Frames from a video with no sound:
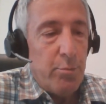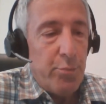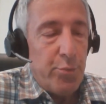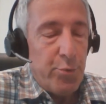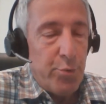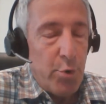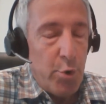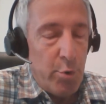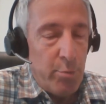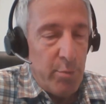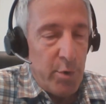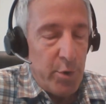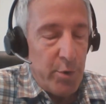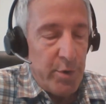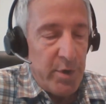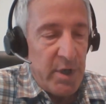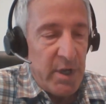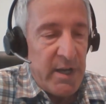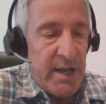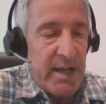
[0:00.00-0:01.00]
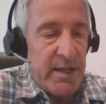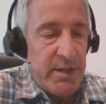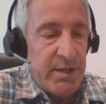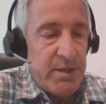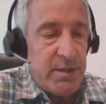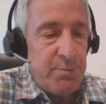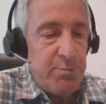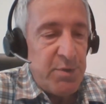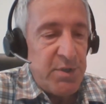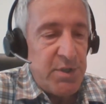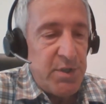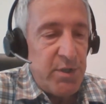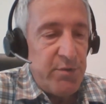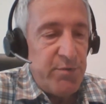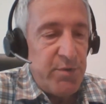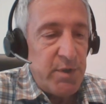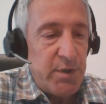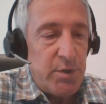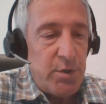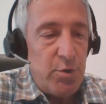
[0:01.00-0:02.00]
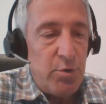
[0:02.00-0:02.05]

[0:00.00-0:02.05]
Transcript: Pro mode. And that's specific